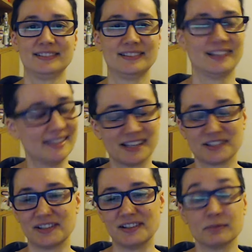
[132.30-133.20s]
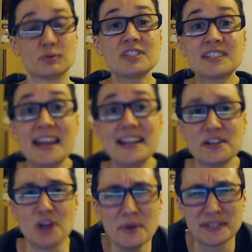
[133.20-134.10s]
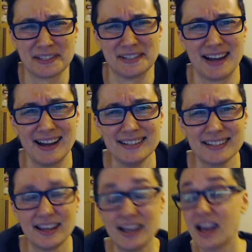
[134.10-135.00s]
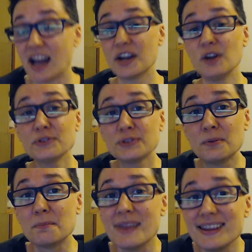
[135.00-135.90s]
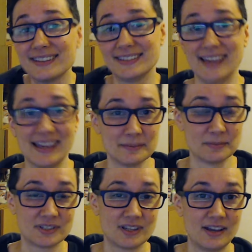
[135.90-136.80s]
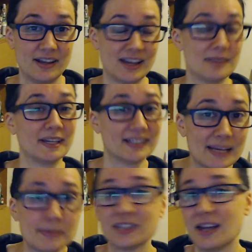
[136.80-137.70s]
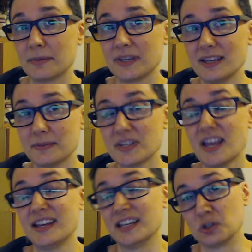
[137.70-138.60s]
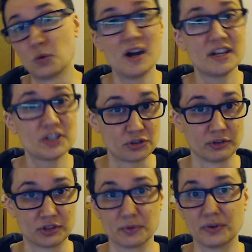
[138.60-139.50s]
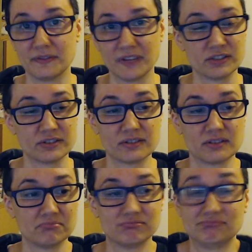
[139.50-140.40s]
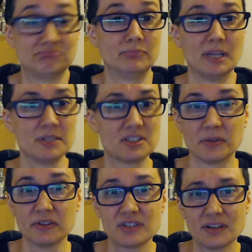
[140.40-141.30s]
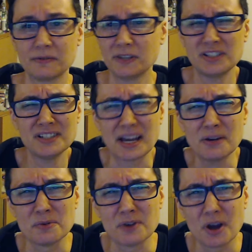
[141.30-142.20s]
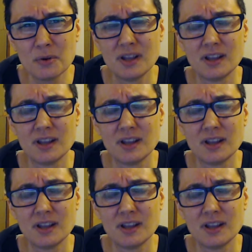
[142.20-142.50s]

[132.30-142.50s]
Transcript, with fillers: And that's all. Just kidding, no it's not! I also make games. I make tabletop games and Twine Choose Your Own Adventures, and maybe some other stuff eventually, I don't know.